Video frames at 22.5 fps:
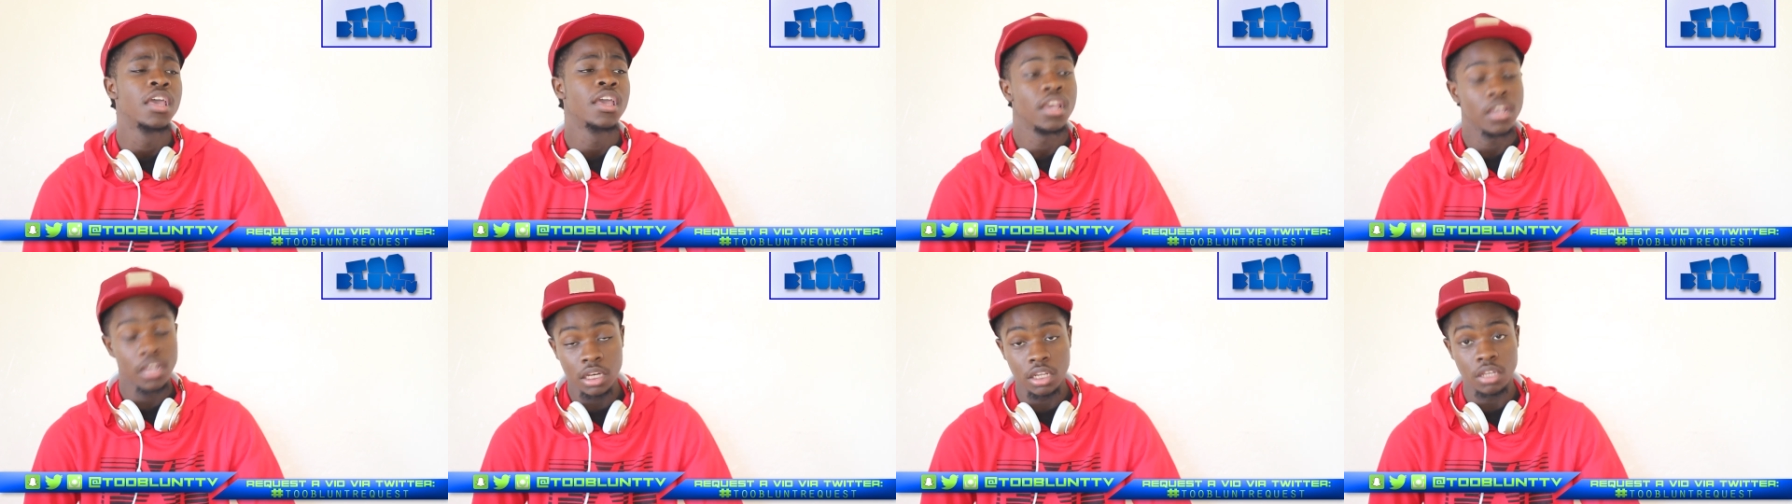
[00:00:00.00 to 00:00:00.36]

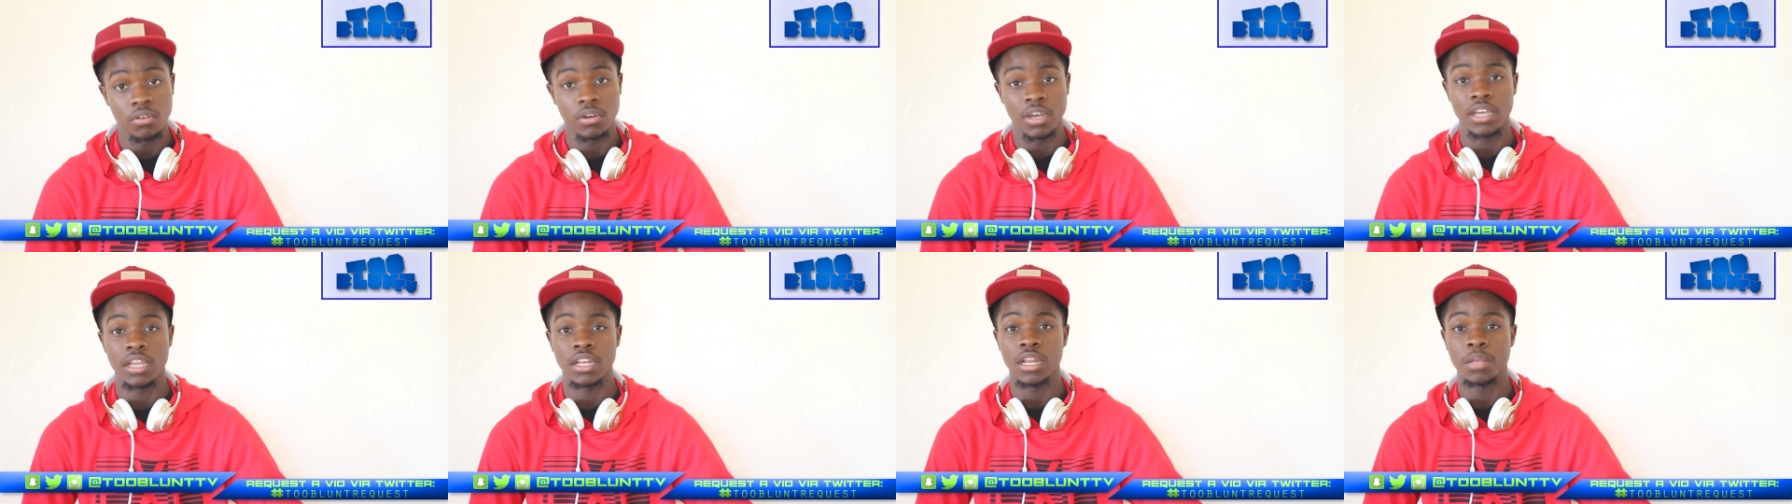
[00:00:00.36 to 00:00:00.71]

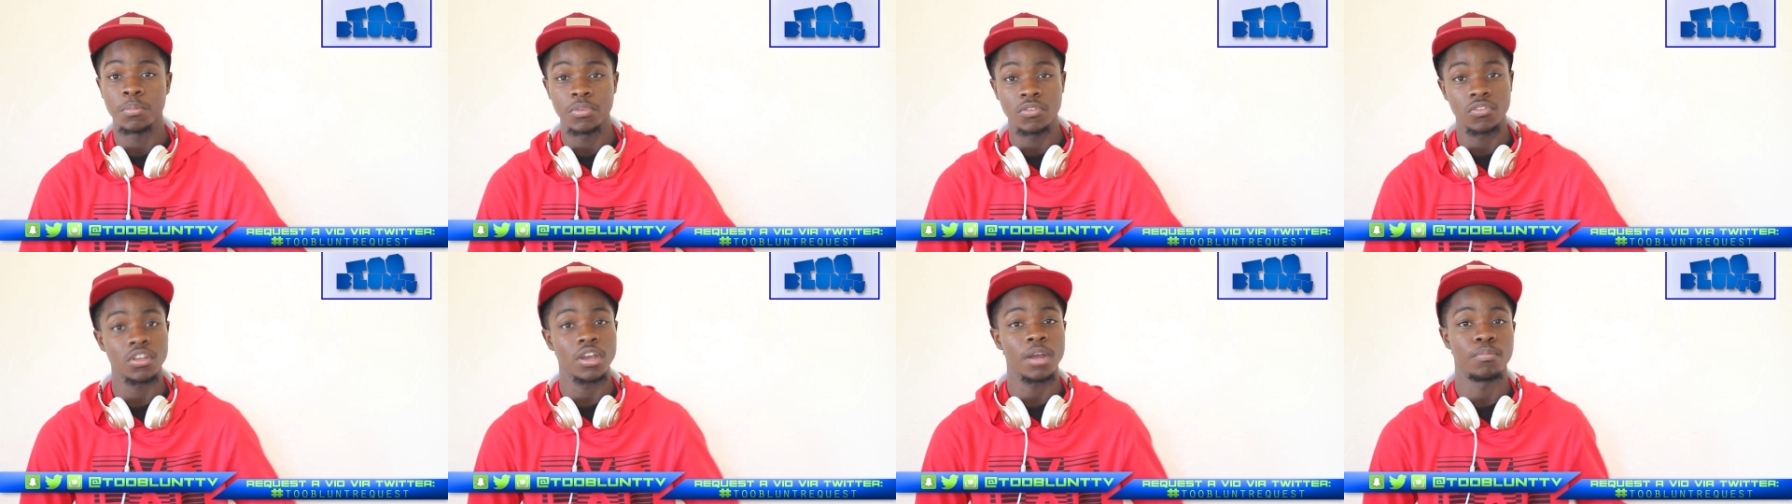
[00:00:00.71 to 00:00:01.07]
Anyway, let
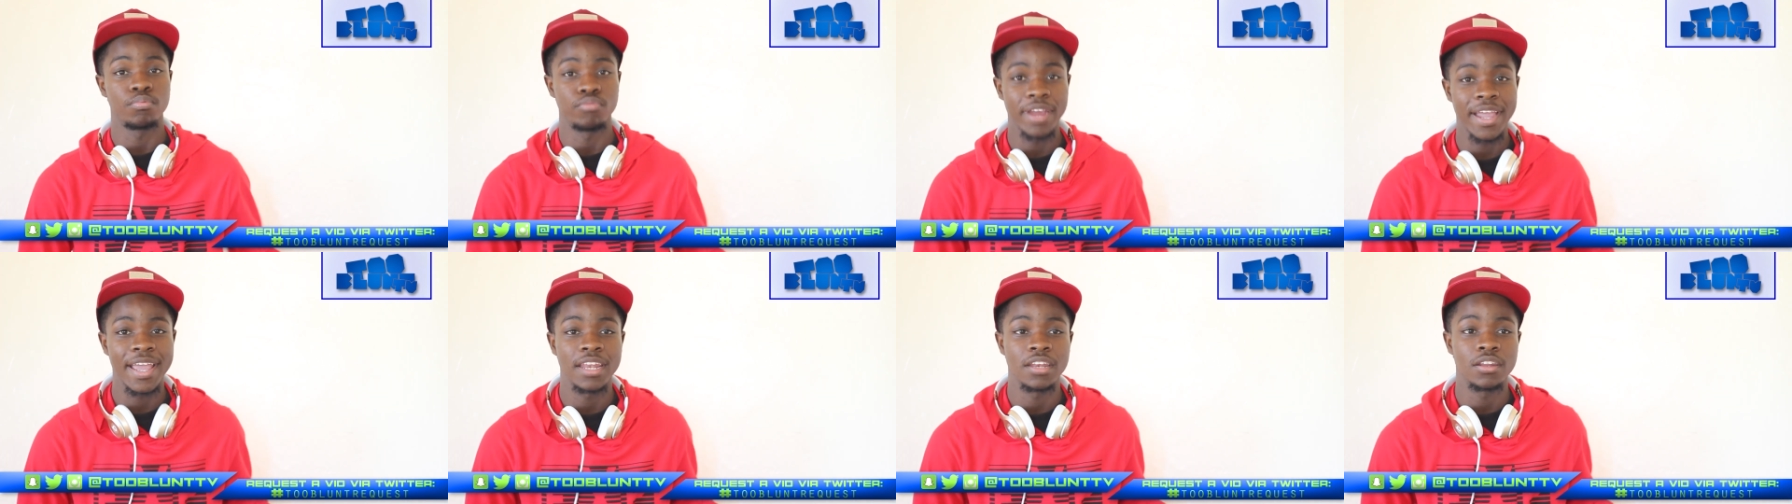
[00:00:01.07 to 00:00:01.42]
me
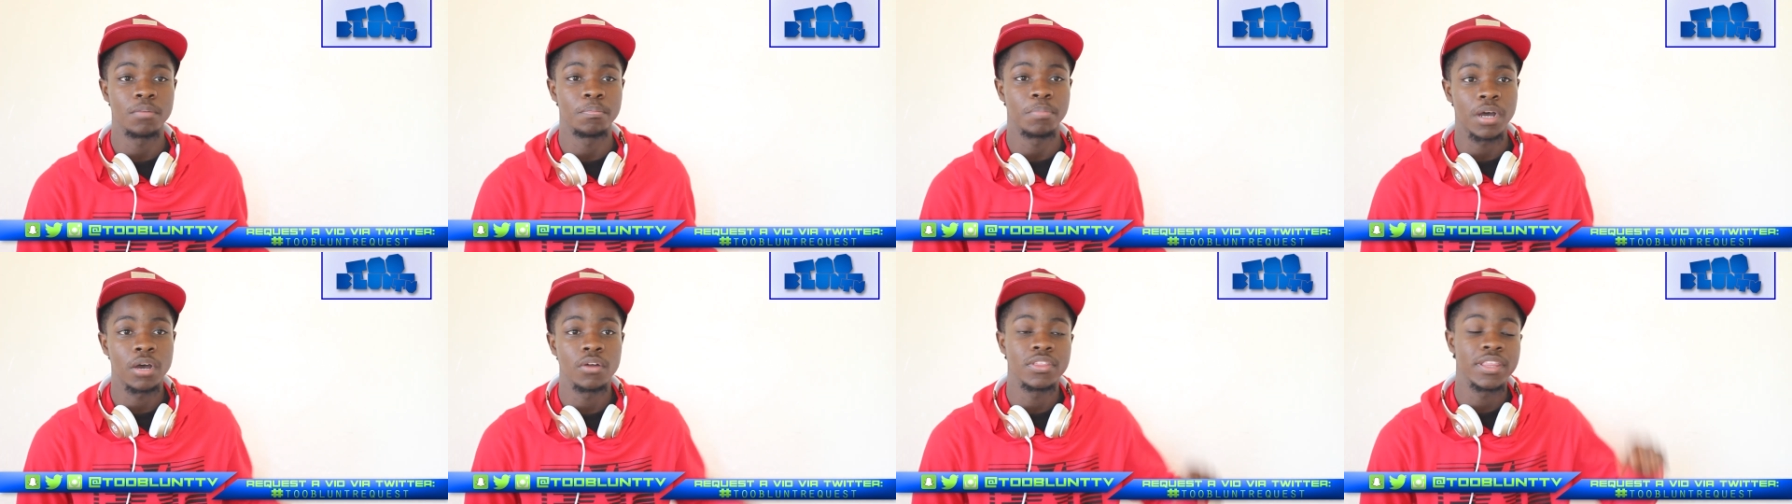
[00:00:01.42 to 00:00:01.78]
stop
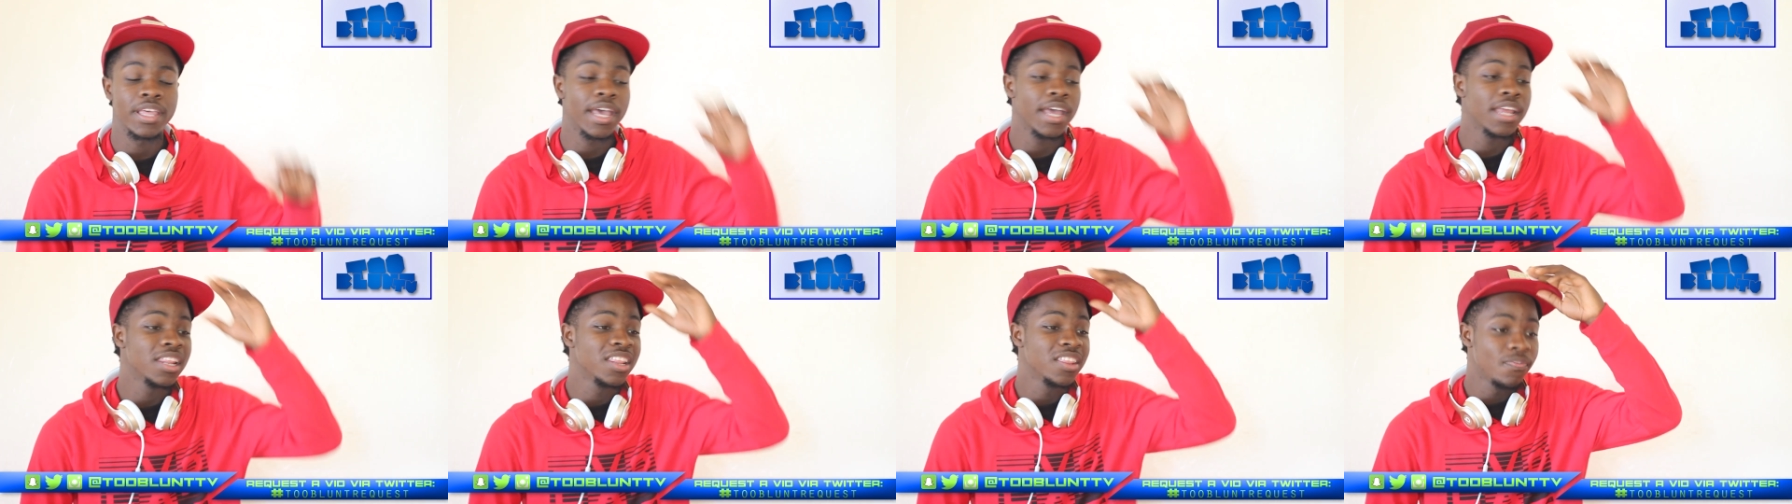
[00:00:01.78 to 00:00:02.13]
ranting about
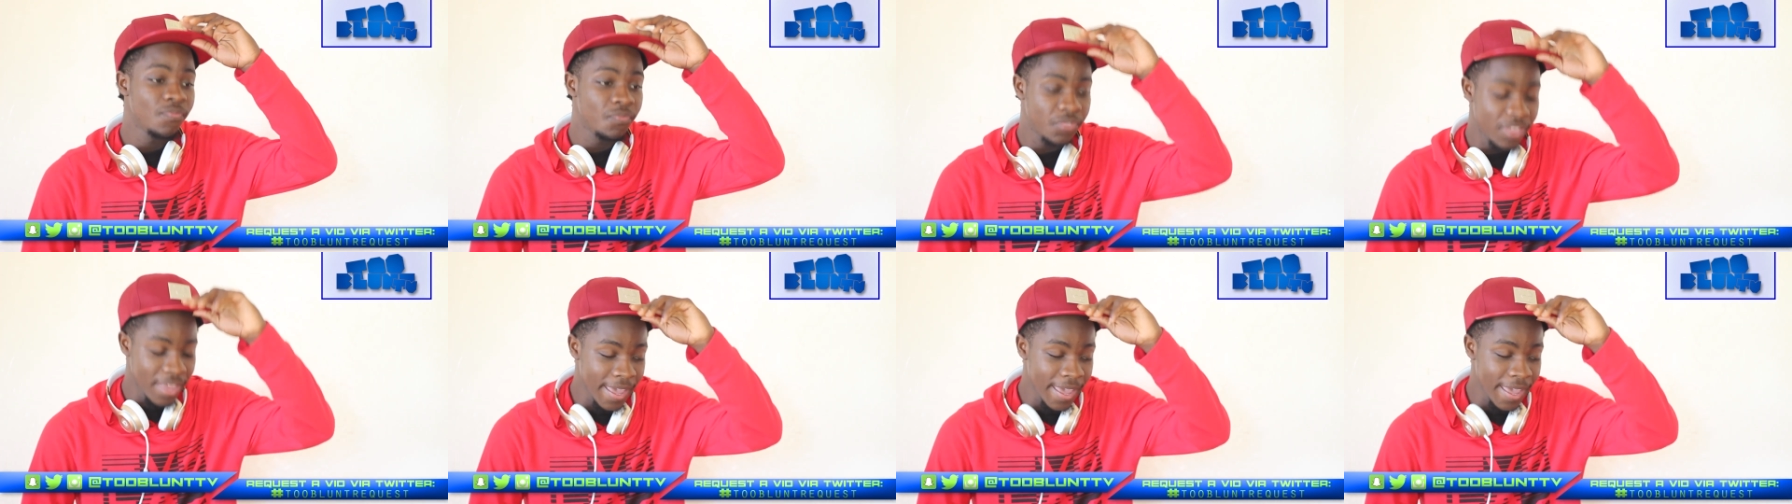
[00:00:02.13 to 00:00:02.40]
that.